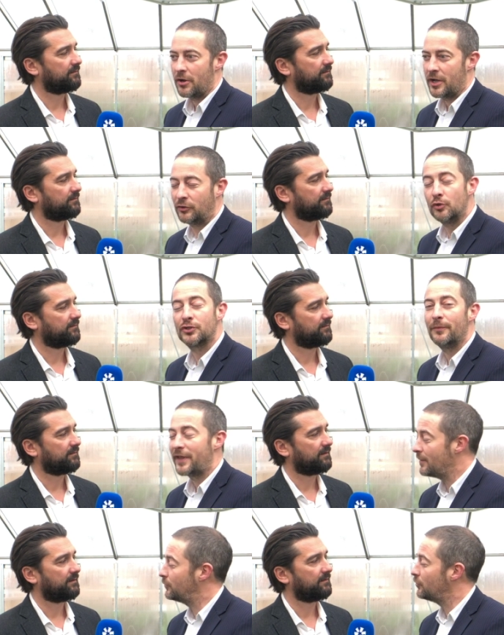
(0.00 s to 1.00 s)
Speaker 1: it took some
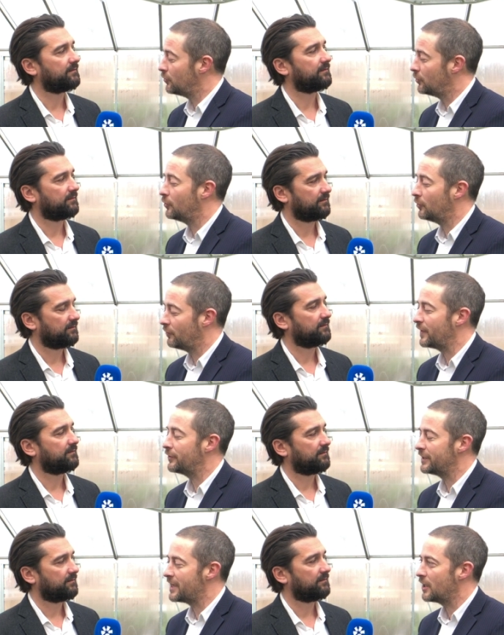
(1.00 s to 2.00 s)
time to
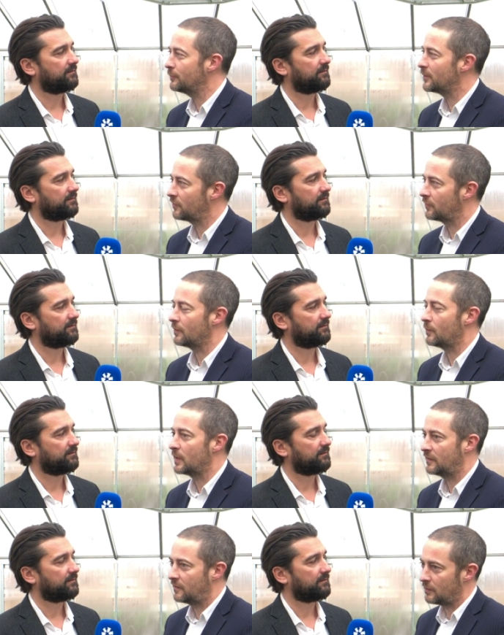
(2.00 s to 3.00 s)
figure it out, but
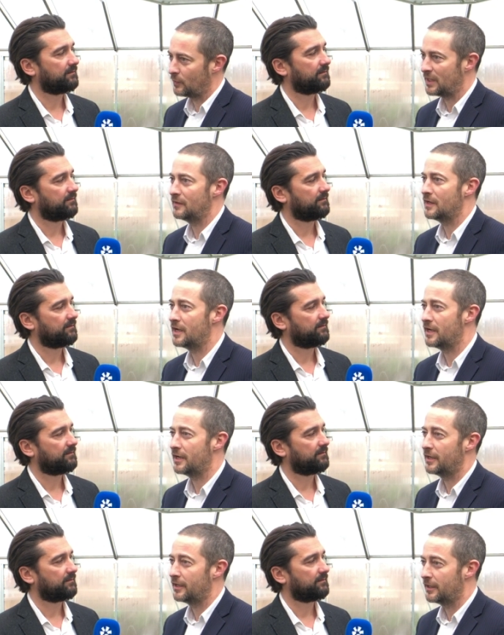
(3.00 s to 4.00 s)
with, within
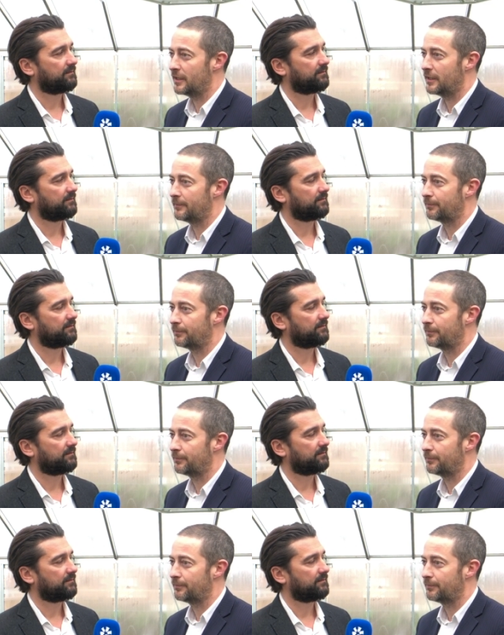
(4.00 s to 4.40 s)
uh,